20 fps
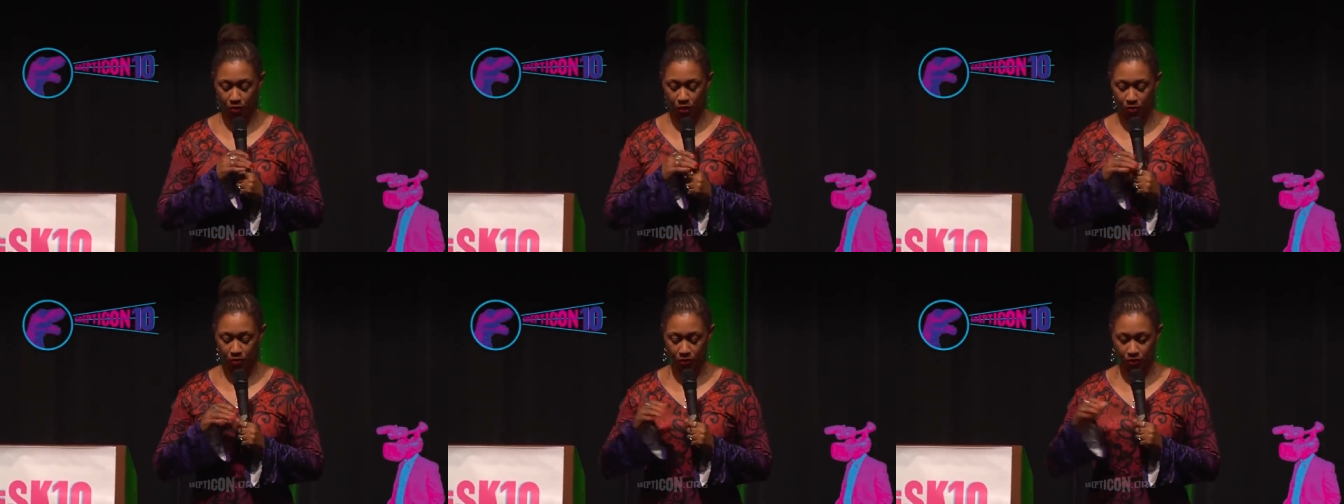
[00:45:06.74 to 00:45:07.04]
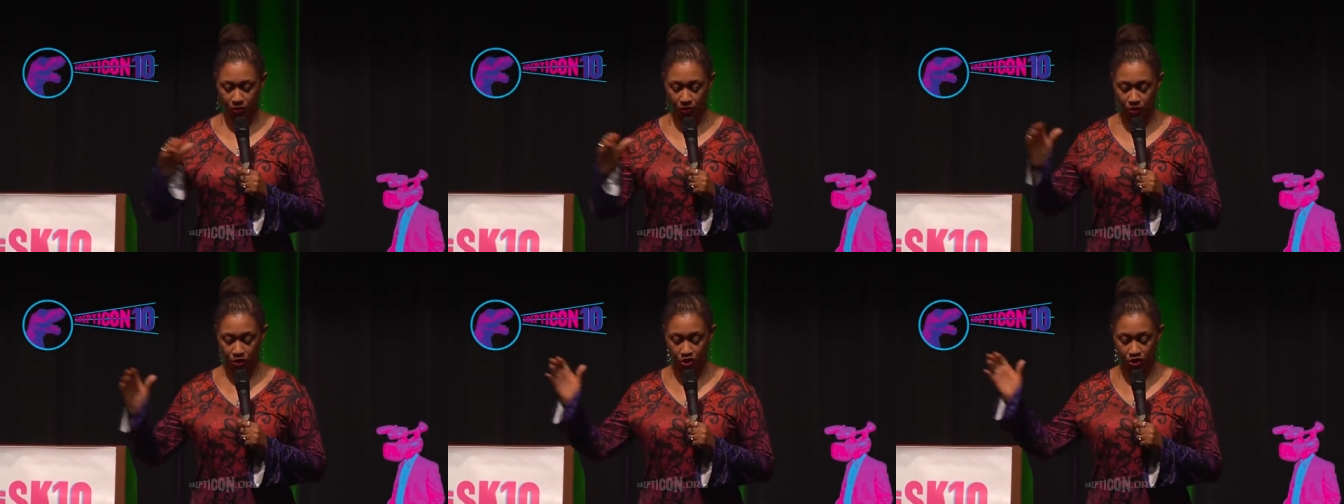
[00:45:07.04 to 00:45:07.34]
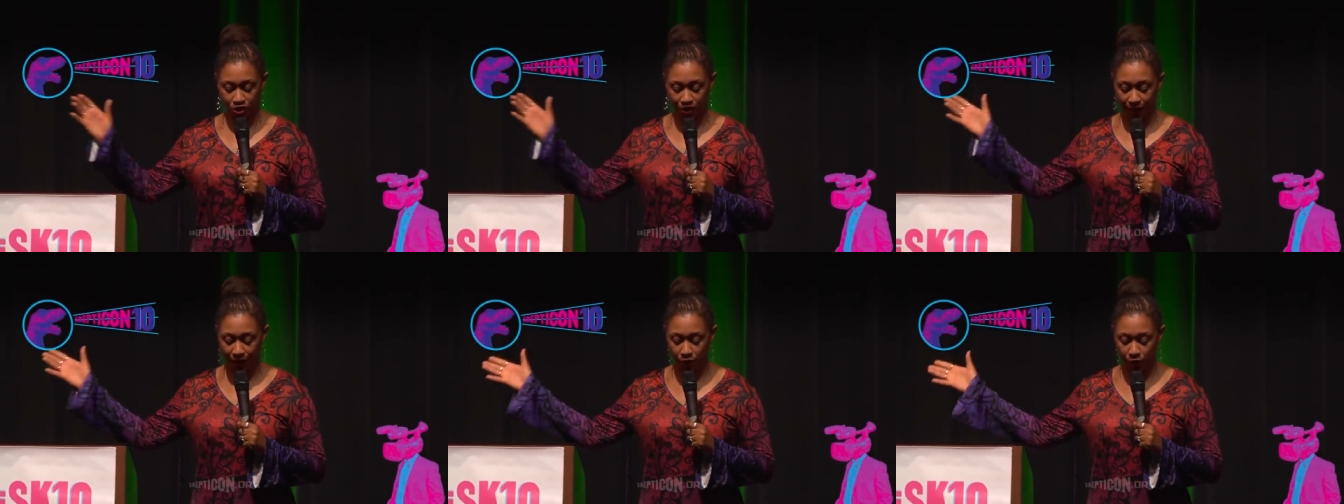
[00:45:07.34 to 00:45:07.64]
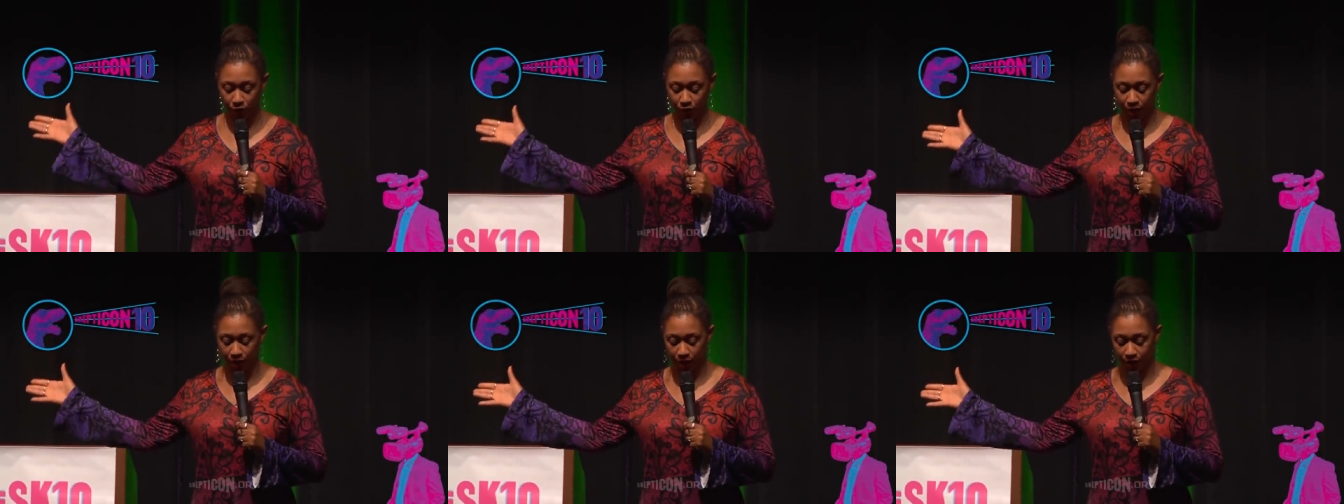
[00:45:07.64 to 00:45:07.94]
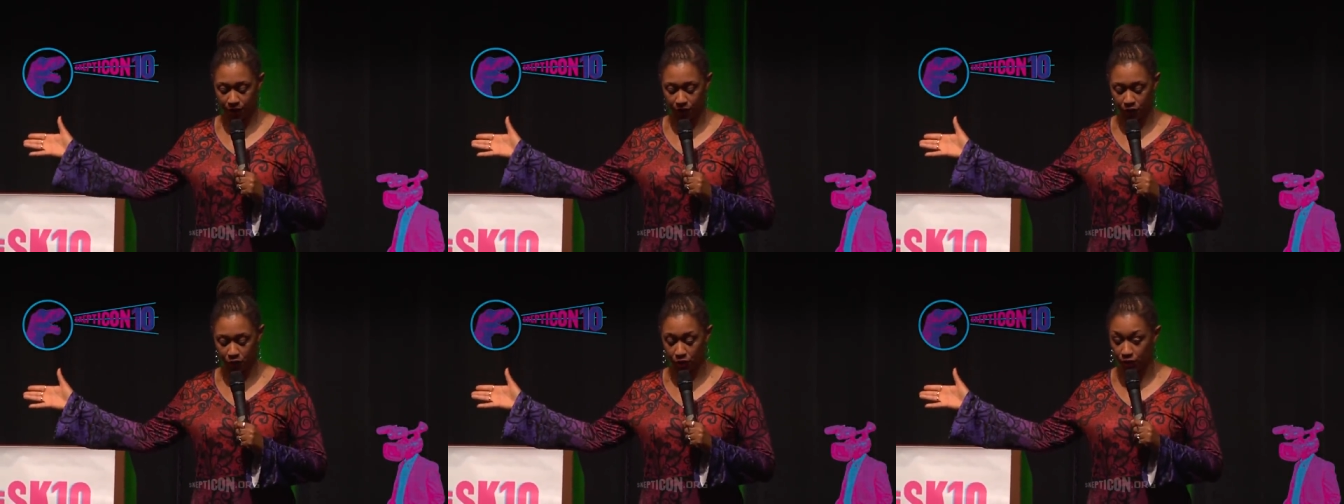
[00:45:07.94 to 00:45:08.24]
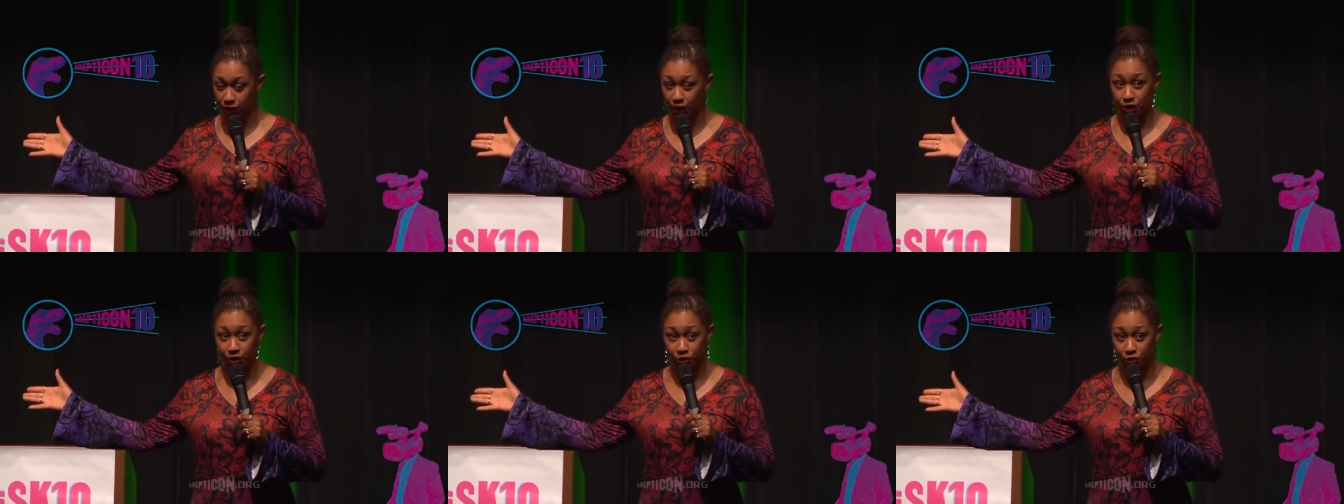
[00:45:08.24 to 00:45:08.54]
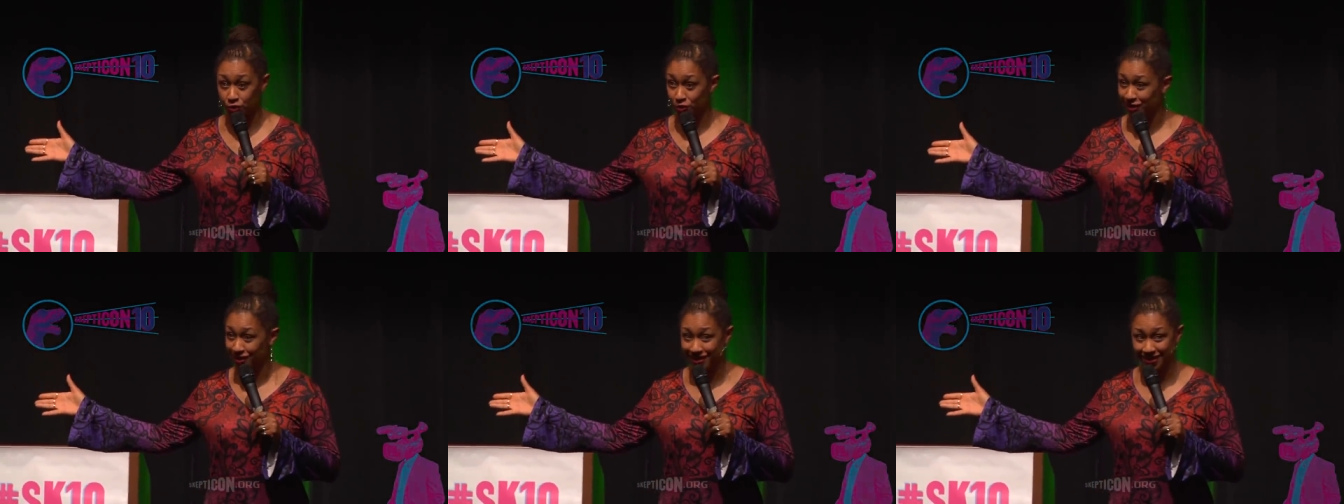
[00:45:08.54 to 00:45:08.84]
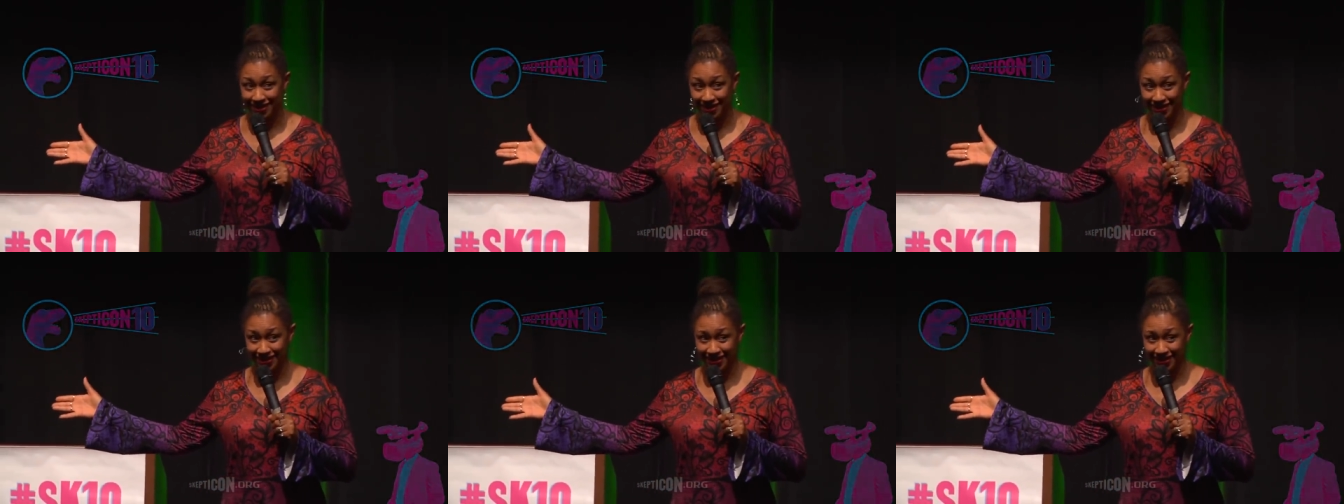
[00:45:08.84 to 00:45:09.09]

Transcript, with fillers: people to this channel we have called History.